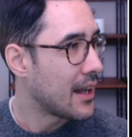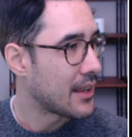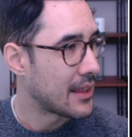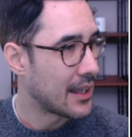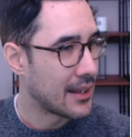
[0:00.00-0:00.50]

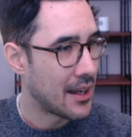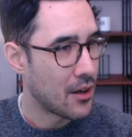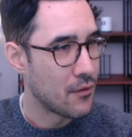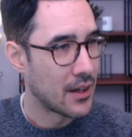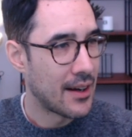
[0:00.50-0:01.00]
other thing then
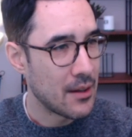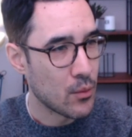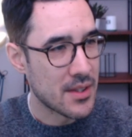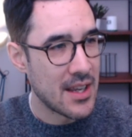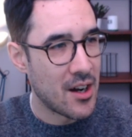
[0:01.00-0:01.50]
overnight
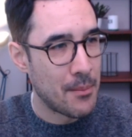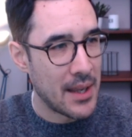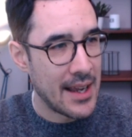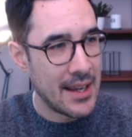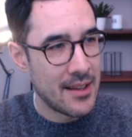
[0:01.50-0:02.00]
was the
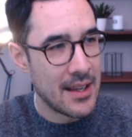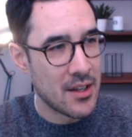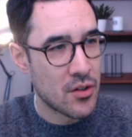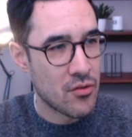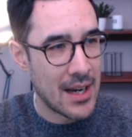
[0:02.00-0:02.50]
RBA, the
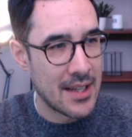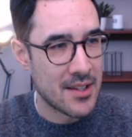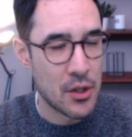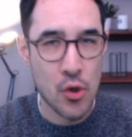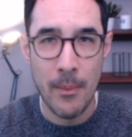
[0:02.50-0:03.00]
Australian
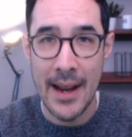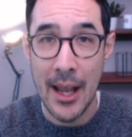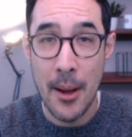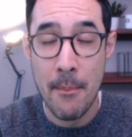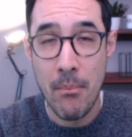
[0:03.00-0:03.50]
Central Bank,
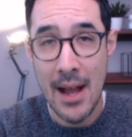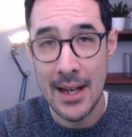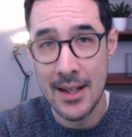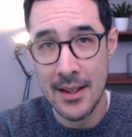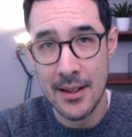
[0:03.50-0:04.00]

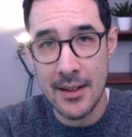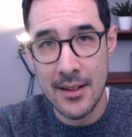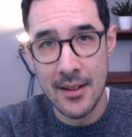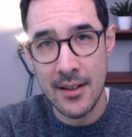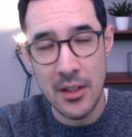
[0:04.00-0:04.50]

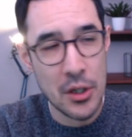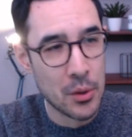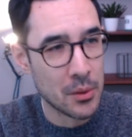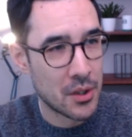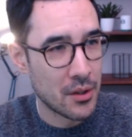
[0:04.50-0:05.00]
abandoned
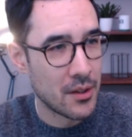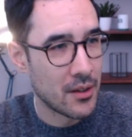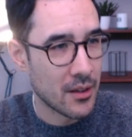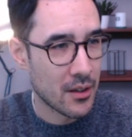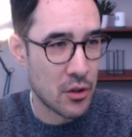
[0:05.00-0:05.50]
yield
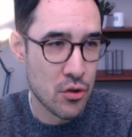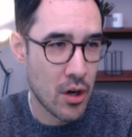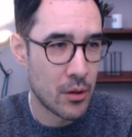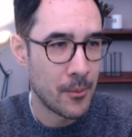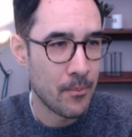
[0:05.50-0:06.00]

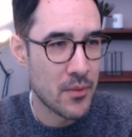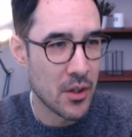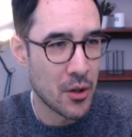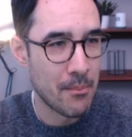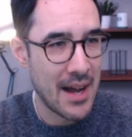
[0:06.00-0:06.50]
control to
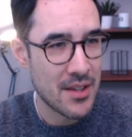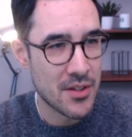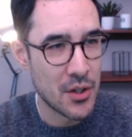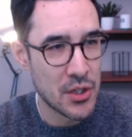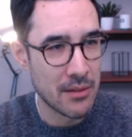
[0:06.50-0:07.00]
combat
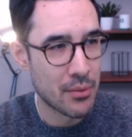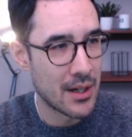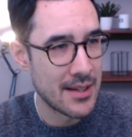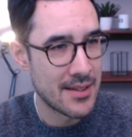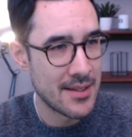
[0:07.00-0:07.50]
surging
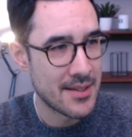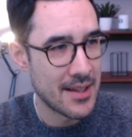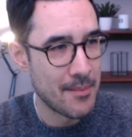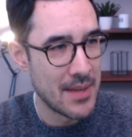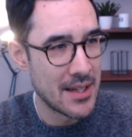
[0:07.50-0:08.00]
prices
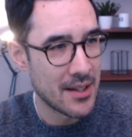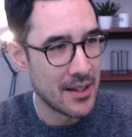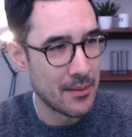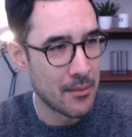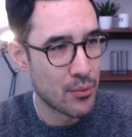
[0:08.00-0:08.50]
amid
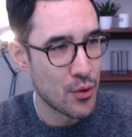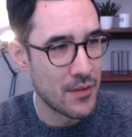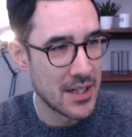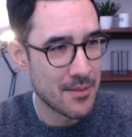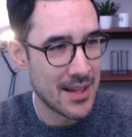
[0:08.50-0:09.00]
an
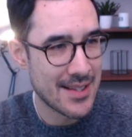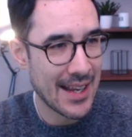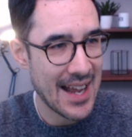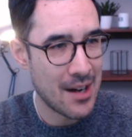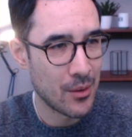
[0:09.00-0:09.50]
improving
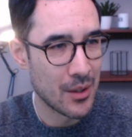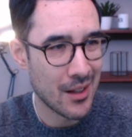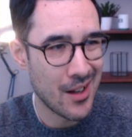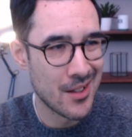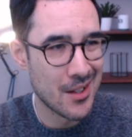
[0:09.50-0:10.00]
domestic
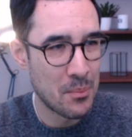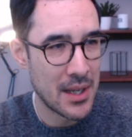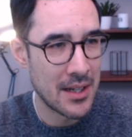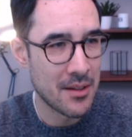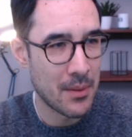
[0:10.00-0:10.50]
outlook
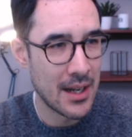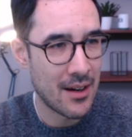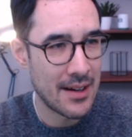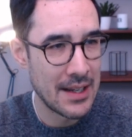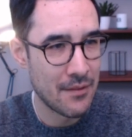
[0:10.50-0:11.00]
underpinned by
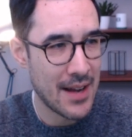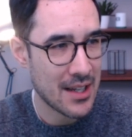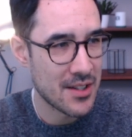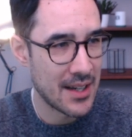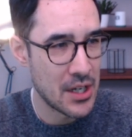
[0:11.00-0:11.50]
high
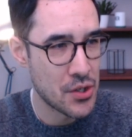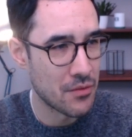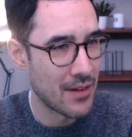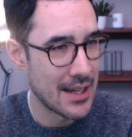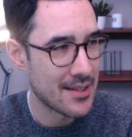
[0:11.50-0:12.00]

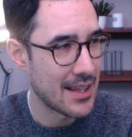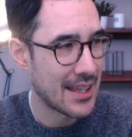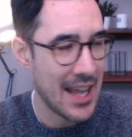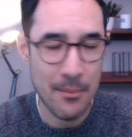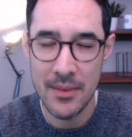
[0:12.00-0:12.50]
vaccination rates. They
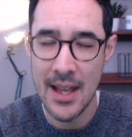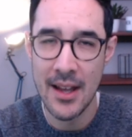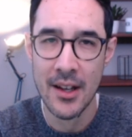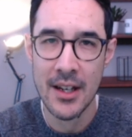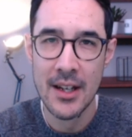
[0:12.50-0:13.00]
kept
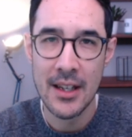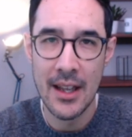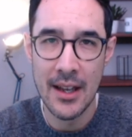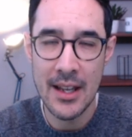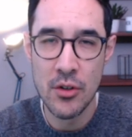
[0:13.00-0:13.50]
their
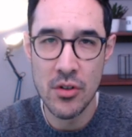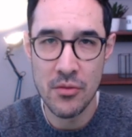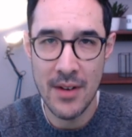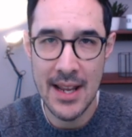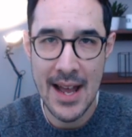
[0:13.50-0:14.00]
uh,
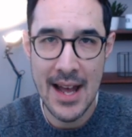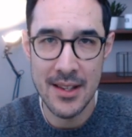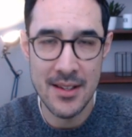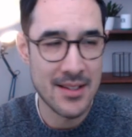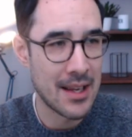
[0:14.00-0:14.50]
interest rate
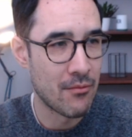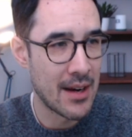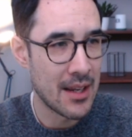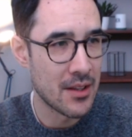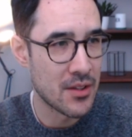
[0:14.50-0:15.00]
at the same
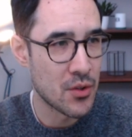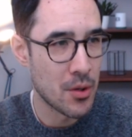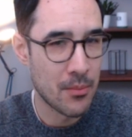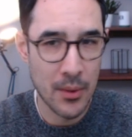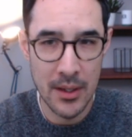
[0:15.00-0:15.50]
rate at
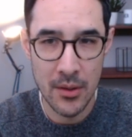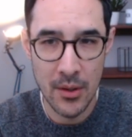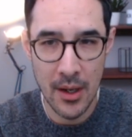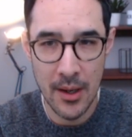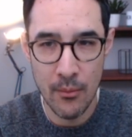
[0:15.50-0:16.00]
0.1%.
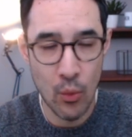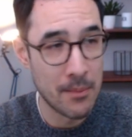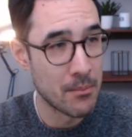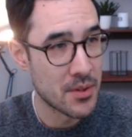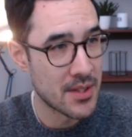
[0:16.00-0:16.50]
Um,
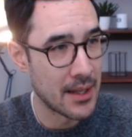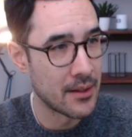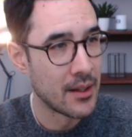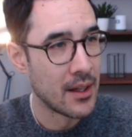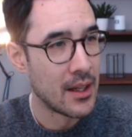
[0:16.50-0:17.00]

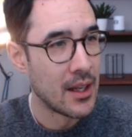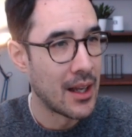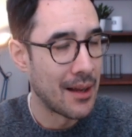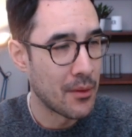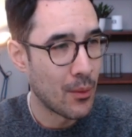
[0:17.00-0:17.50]

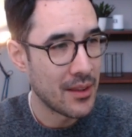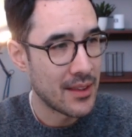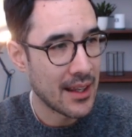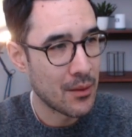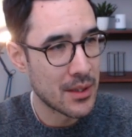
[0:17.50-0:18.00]
uh, uh, the one
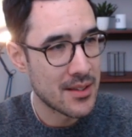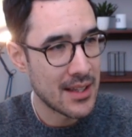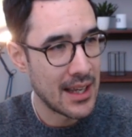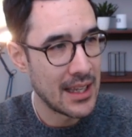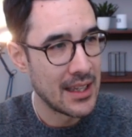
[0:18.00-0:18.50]
thing I would
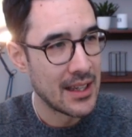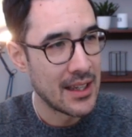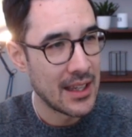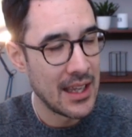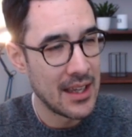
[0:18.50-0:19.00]
say
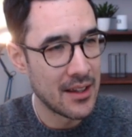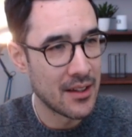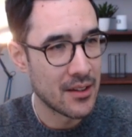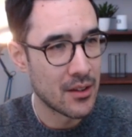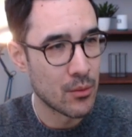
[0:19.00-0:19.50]

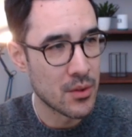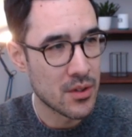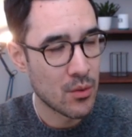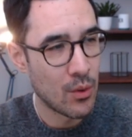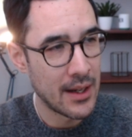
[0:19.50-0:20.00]
here that
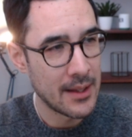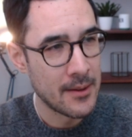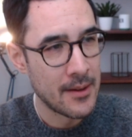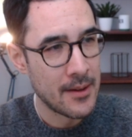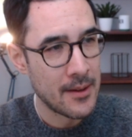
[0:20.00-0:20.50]
was quite
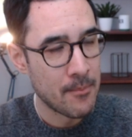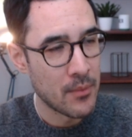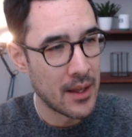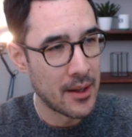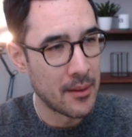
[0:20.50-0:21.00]

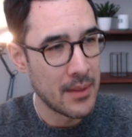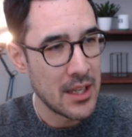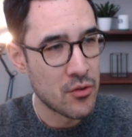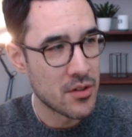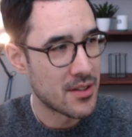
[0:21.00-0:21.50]
um,
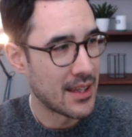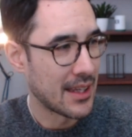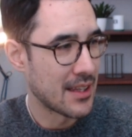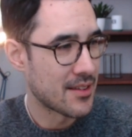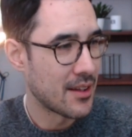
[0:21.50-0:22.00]

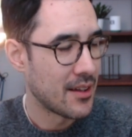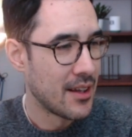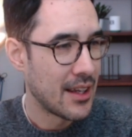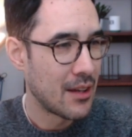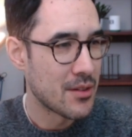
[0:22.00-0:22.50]
interesting is that
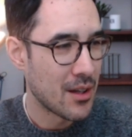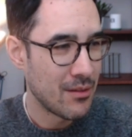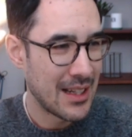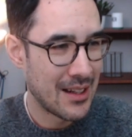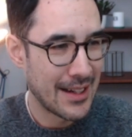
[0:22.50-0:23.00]
it was
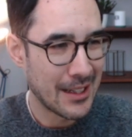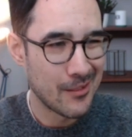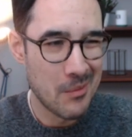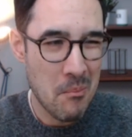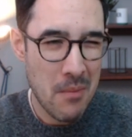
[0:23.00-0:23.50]
only like
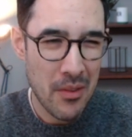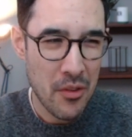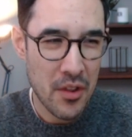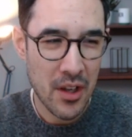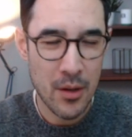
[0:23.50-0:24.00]
a
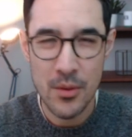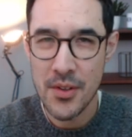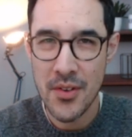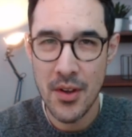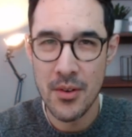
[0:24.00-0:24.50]
month ago or
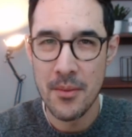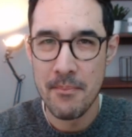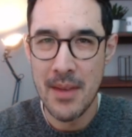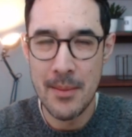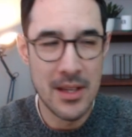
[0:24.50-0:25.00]
so,
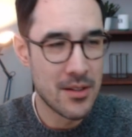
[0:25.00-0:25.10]
maybe